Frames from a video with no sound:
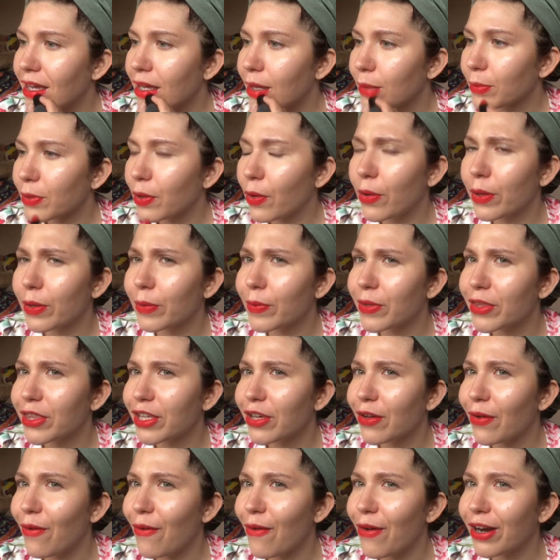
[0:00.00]
I'm going with
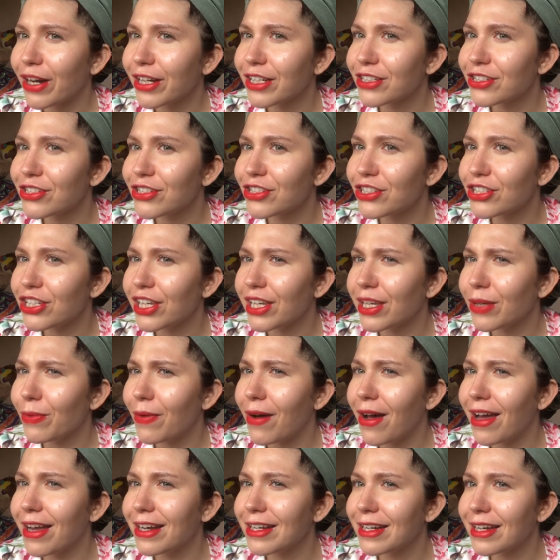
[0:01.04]
the orangey
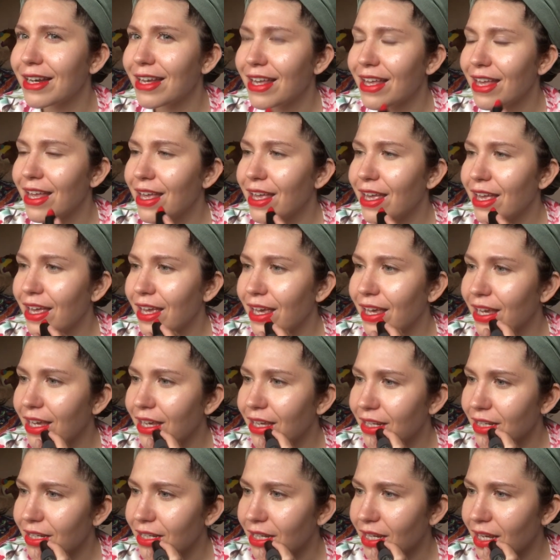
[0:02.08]
one,
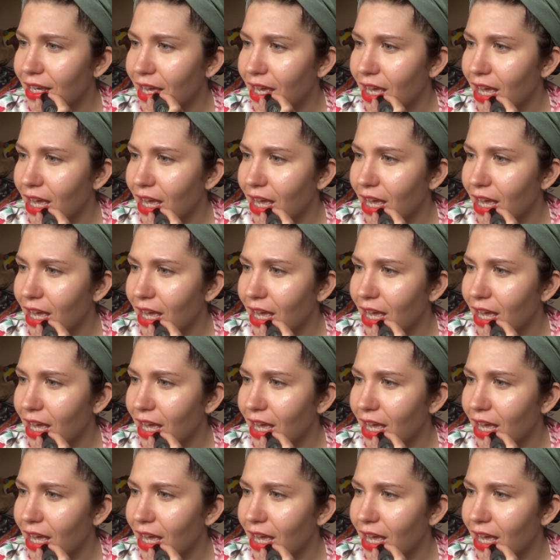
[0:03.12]
and